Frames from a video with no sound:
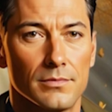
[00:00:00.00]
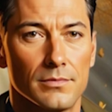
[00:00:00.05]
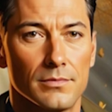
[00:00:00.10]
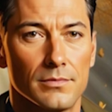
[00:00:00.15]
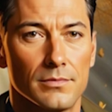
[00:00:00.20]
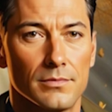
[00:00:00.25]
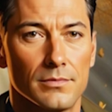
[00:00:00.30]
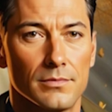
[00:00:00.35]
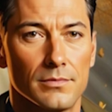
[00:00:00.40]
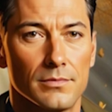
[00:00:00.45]

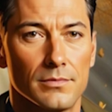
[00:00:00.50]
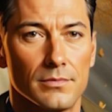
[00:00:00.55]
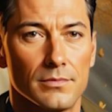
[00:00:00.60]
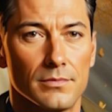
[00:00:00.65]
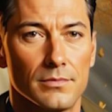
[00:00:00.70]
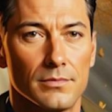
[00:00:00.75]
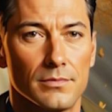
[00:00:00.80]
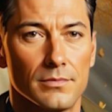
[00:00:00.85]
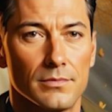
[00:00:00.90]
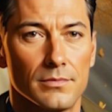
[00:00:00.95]

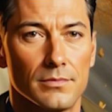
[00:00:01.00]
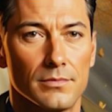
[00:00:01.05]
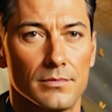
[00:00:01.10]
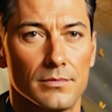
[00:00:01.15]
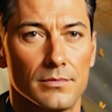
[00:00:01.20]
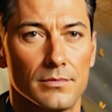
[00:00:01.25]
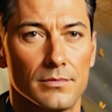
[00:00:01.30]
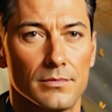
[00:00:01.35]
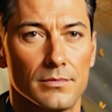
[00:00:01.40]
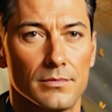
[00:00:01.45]

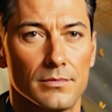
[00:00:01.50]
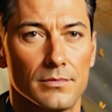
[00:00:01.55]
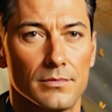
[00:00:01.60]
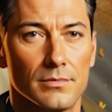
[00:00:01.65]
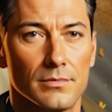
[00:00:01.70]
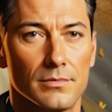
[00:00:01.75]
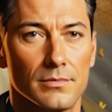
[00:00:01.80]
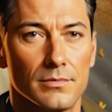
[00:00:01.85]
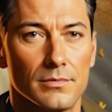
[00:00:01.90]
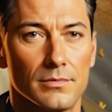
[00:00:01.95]

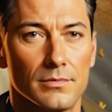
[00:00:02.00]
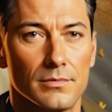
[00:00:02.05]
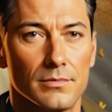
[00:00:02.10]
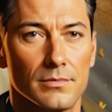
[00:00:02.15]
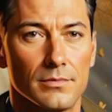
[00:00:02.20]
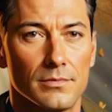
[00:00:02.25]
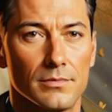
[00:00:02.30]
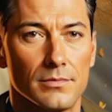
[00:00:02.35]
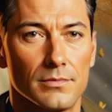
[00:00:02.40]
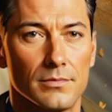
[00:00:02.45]

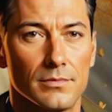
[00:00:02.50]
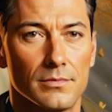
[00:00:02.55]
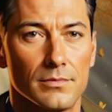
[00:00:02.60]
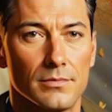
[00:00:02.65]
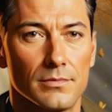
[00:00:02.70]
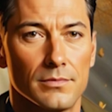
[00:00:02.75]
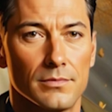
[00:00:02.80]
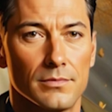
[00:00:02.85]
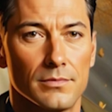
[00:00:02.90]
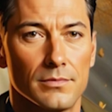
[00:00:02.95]

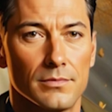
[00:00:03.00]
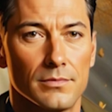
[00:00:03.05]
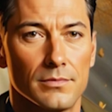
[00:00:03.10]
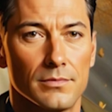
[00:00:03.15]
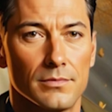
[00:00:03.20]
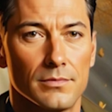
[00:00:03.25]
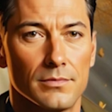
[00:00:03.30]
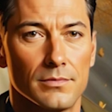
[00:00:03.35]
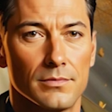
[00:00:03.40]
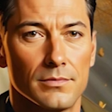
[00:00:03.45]

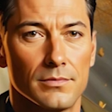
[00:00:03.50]
The face doesn't move, so there is nothing to read.